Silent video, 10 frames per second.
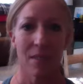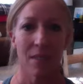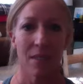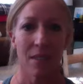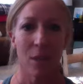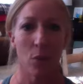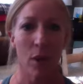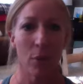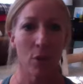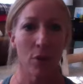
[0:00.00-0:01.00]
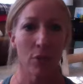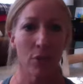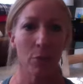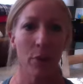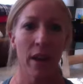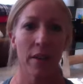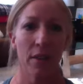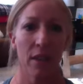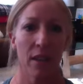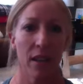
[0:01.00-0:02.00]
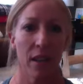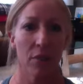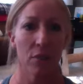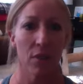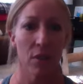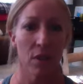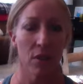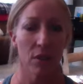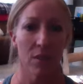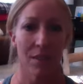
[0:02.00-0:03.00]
take one more full breath. Inhale through the nose.